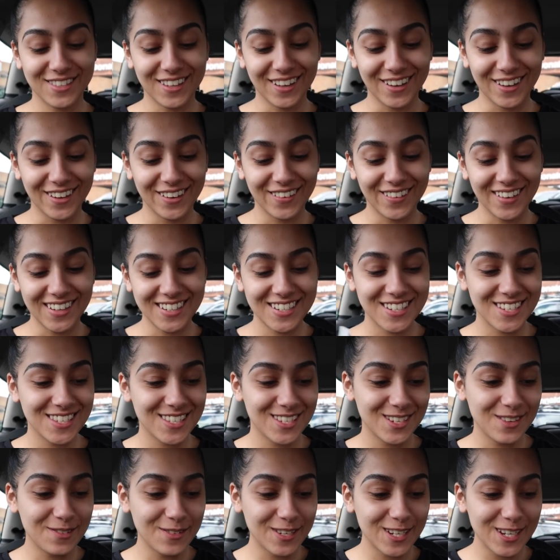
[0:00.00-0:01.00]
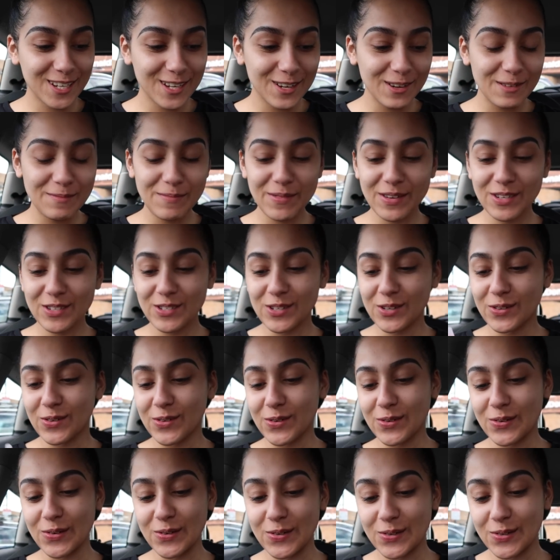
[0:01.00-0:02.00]
so I just stopped and got a
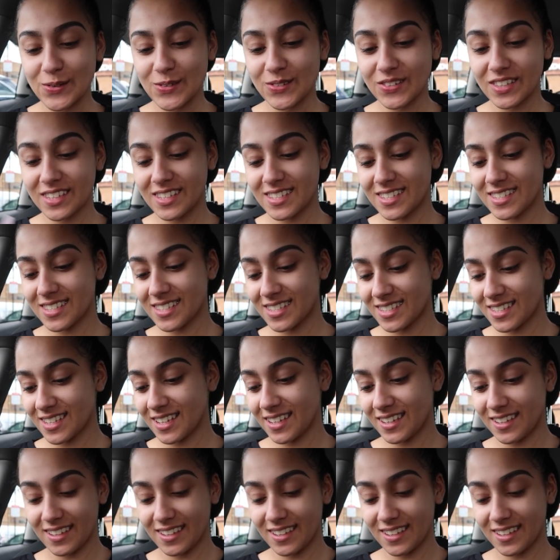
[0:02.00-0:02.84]
McDonald's.